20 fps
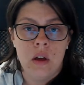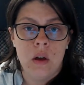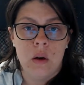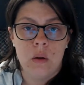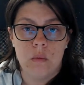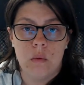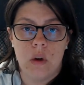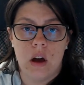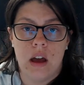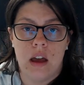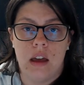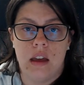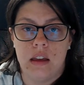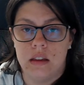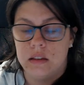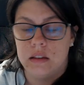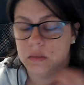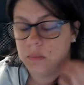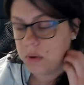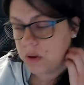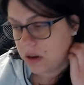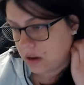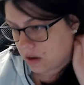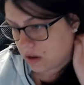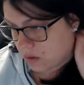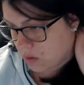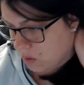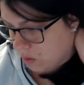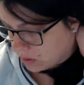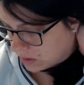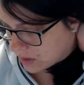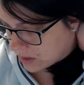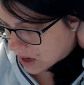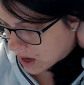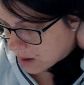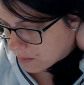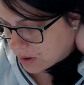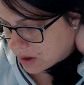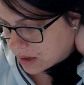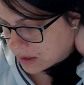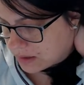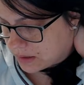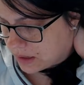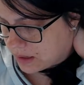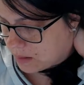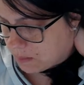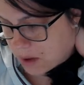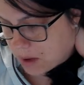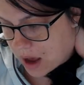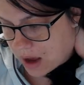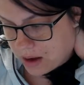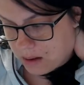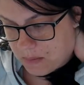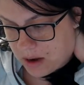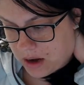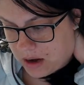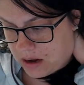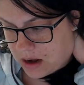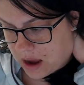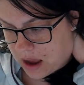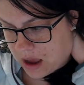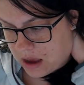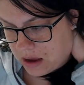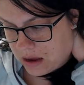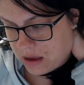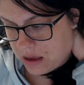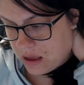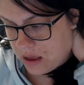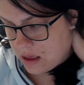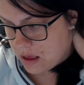was putting a cold compress on the back of my neck,